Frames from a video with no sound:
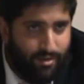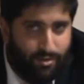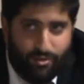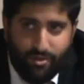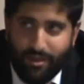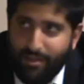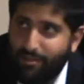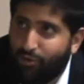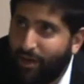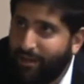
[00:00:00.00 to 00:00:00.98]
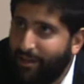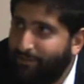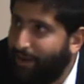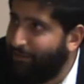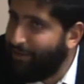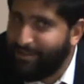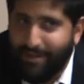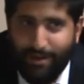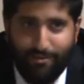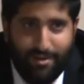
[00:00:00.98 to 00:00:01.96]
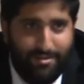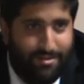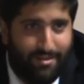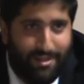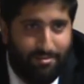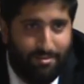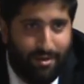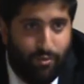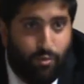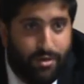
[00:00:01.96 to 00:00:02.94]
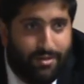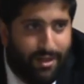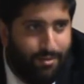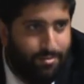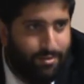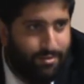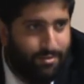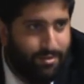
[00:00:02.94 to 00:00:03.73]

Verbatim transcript: You're studying the tractate of offering sacrifices on the Temple Mount. What does it help you?